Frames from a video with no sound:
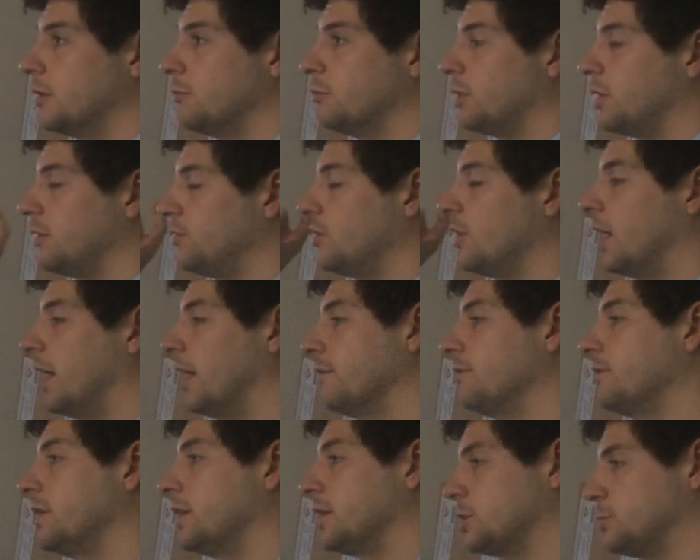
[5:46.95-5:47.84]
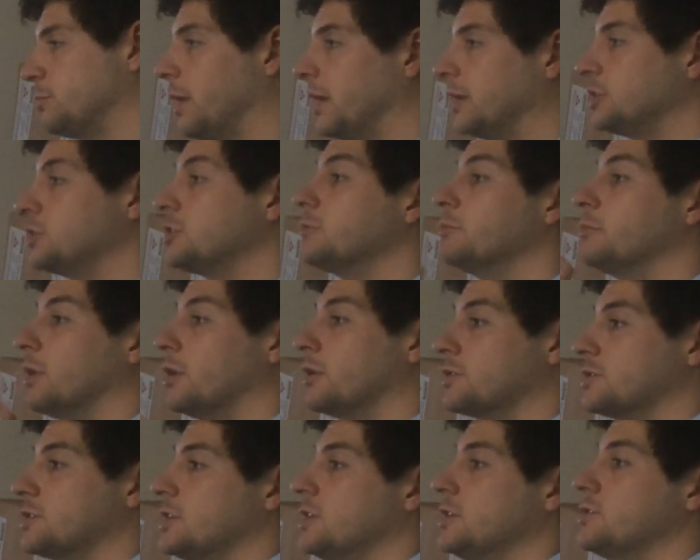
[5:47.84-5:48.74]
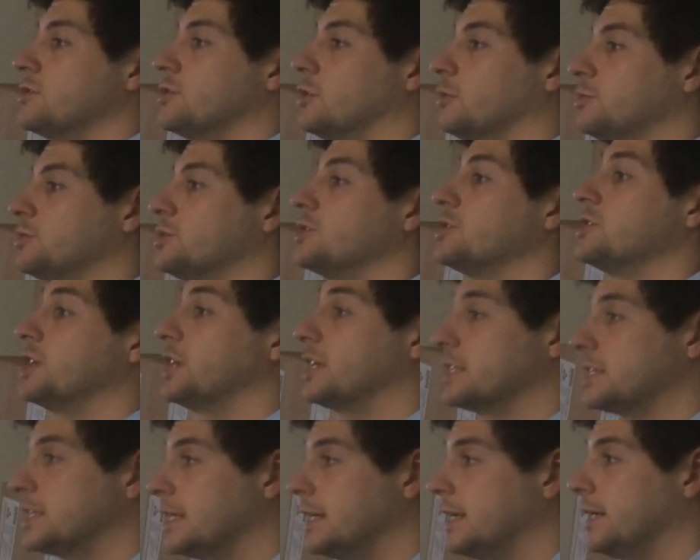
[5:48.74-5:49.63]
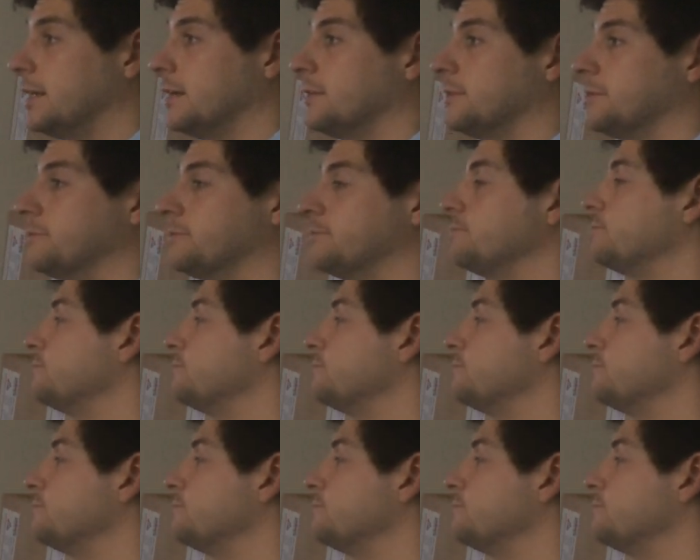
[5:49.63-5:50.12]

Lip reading: But if you have expansion boxes, up to 16.